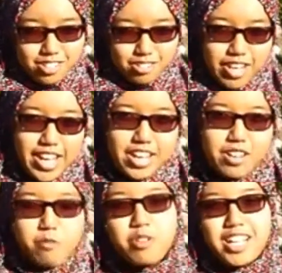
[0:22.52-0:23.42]
Today,
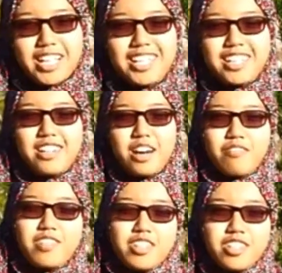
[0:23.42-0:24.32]
we are lucky enough
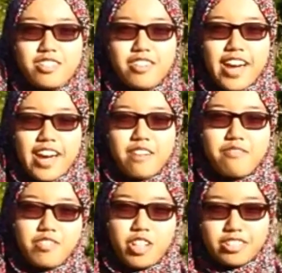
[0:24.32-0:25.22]
to have
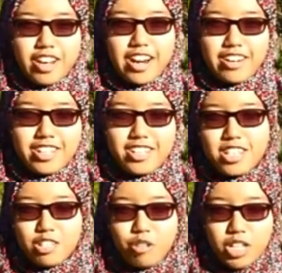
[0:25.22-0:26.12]
Dr. Eric
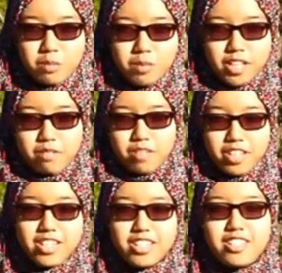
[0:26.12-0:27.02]
to explain
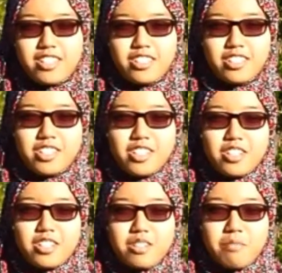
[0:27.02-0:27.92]
in detail
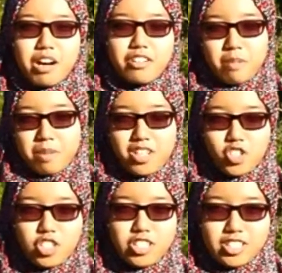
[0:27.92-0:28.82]
about embedded
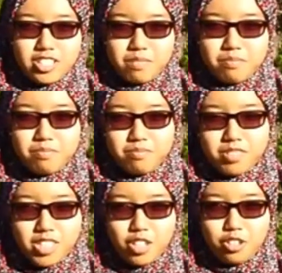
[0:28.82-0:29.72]
journalism.
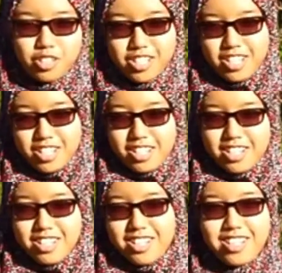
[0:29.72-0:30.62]
So,
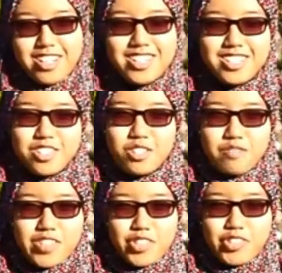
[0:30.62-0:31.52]
here's the
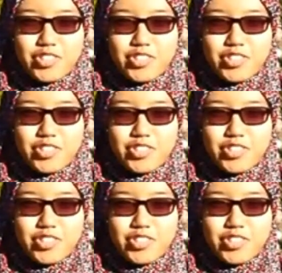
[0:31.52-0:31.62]
interview.